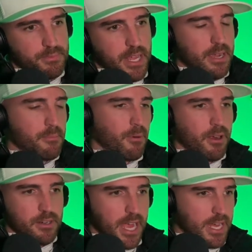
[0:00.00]
take a
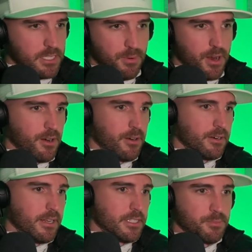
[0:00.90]
broadcast spreader
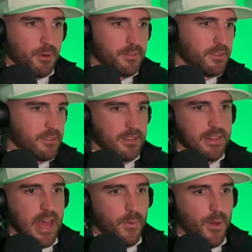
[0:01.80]
and spread the seed
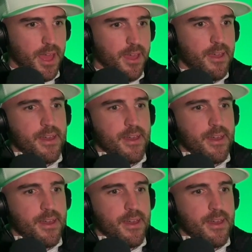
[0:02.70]
that way.